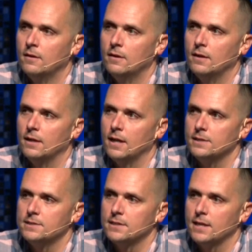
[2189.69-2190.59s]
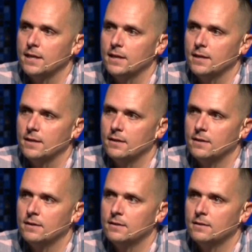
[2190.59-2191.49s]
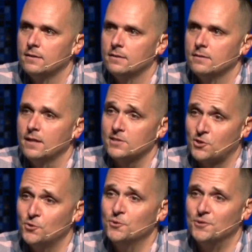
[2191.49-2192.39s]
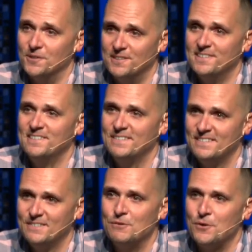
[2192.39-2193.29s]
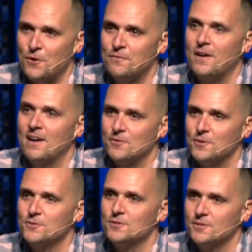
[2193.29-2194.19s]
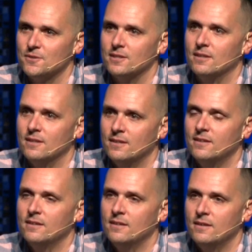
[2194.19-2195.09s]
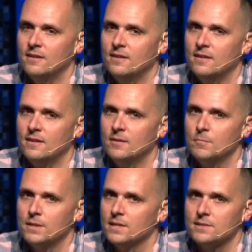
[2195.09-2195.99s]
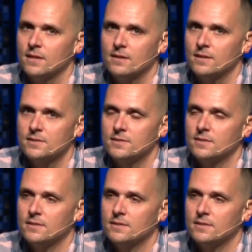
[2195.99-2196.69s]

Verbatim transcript: And I said, that's cool what all five of those are doing. But that's not us.